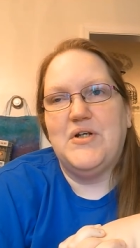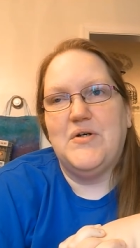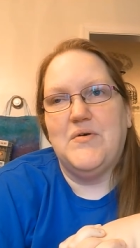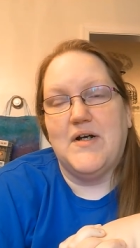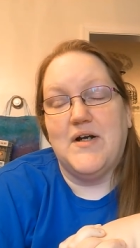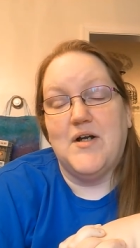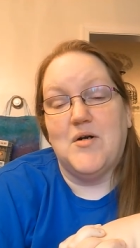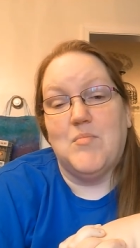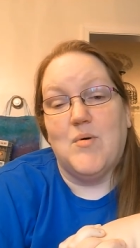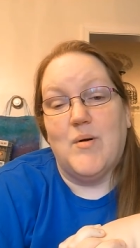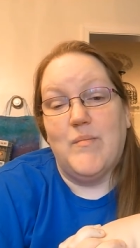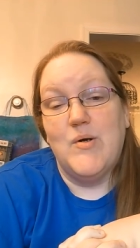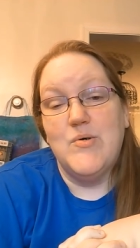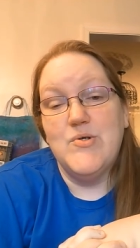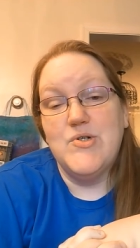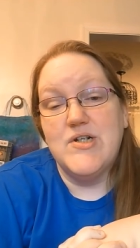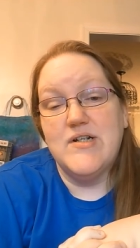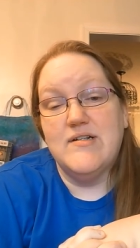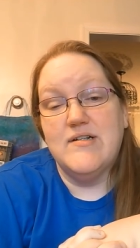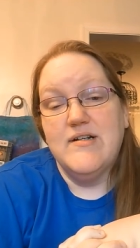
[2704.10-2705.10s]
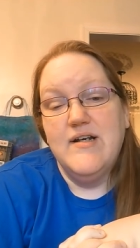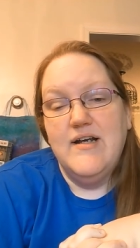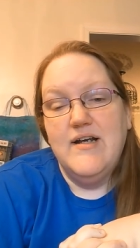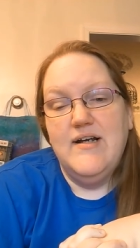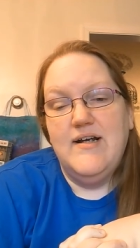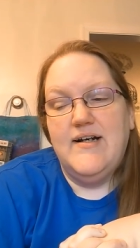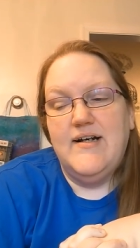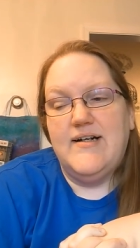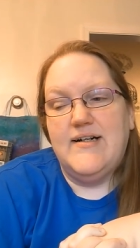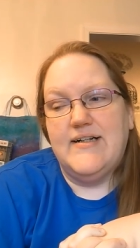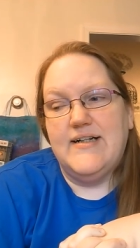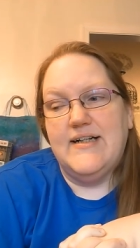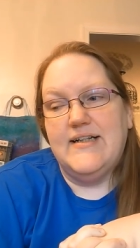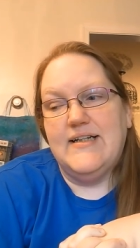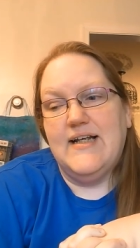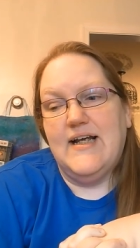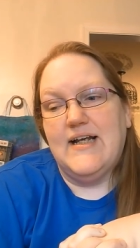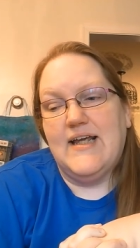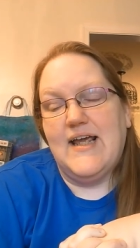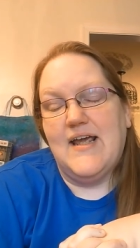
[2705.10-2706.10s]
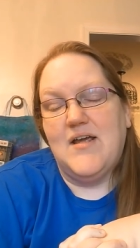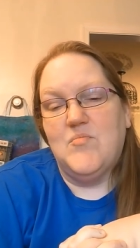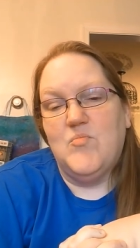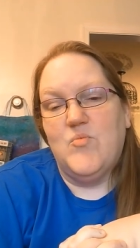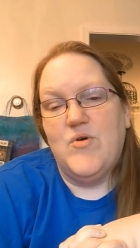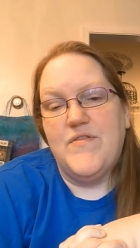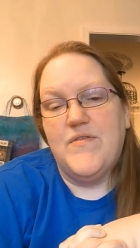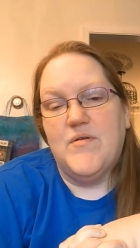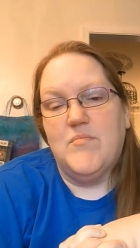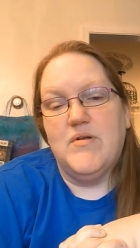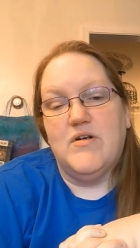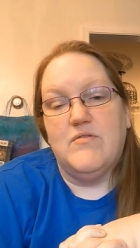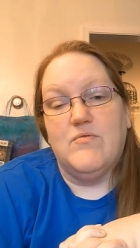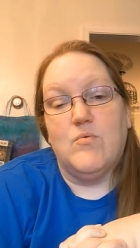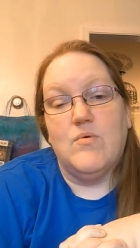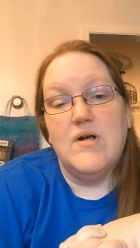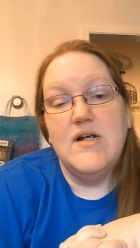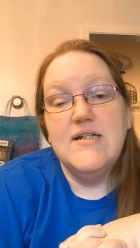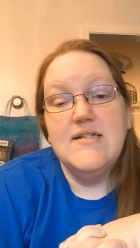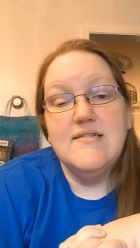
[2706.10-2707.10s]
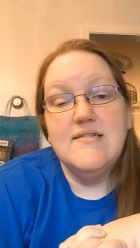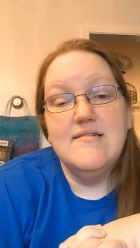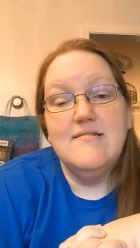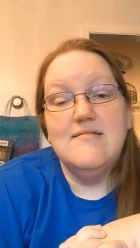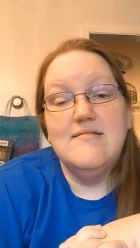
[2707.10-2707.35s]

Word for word: I got a promotion, uh, and that came with a bit of a raise.